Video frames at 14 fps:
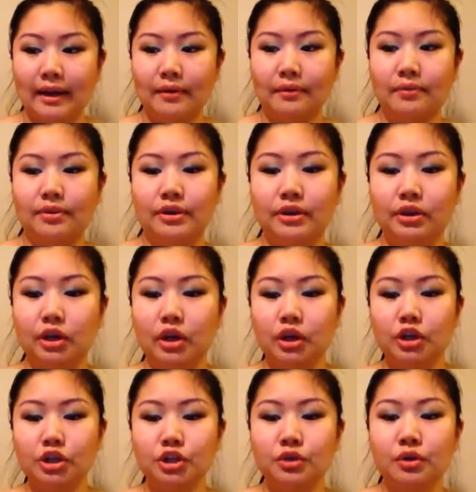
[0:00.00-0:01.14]
there are
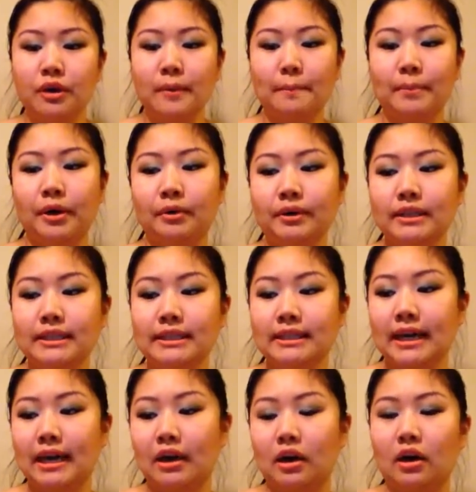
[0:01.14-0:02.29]
two components
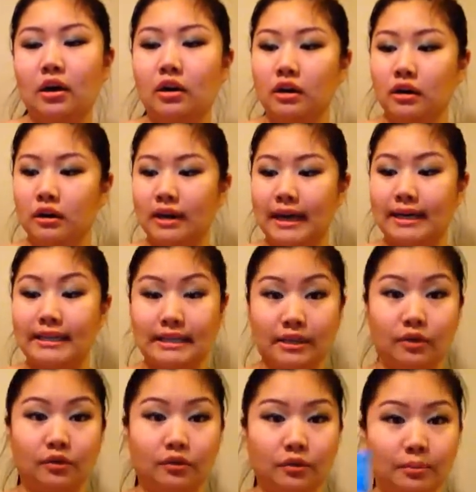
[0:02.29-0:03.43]
that are
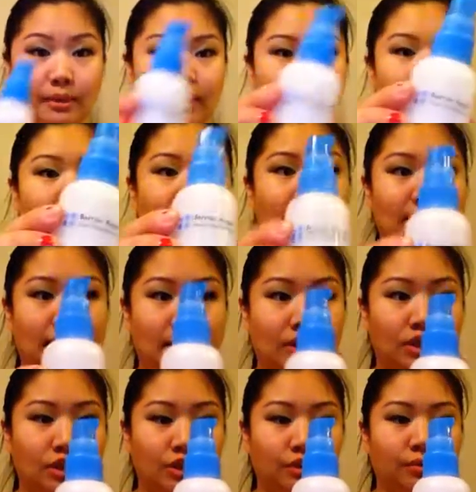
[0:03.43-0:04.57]
ideal for me, and that's these
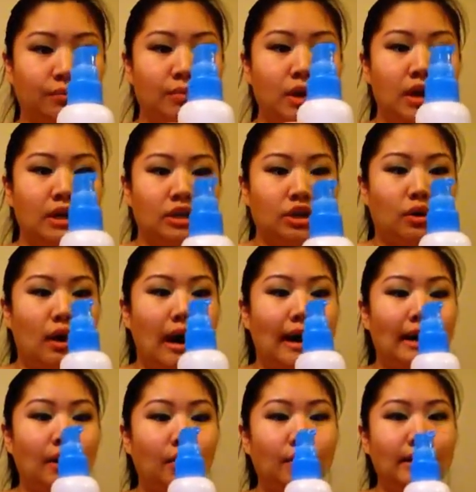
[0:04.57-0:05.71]
two. So I
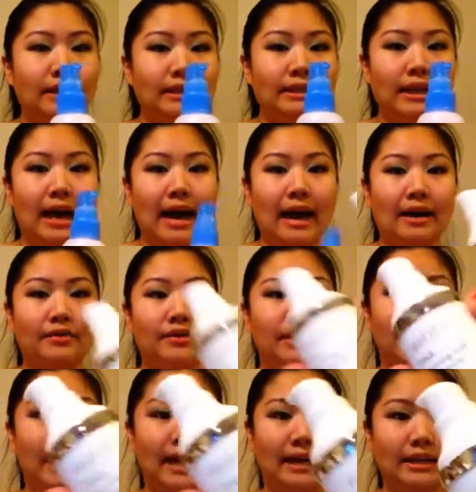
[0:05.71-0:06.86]
always have an
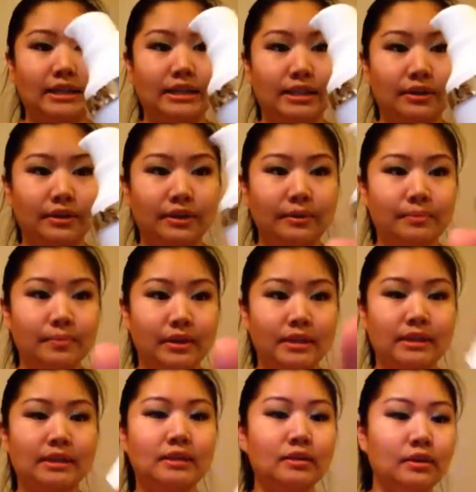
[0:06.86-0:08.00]
eye serum.
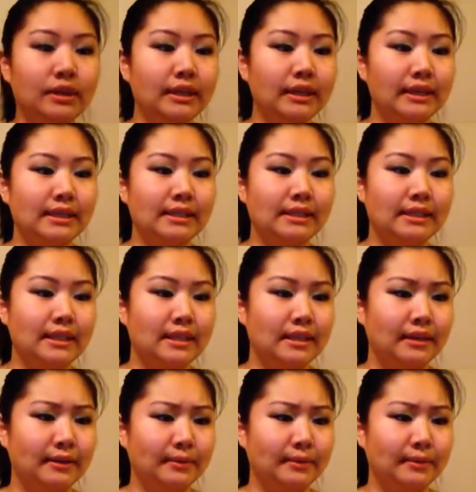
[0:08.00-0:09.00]
This one is the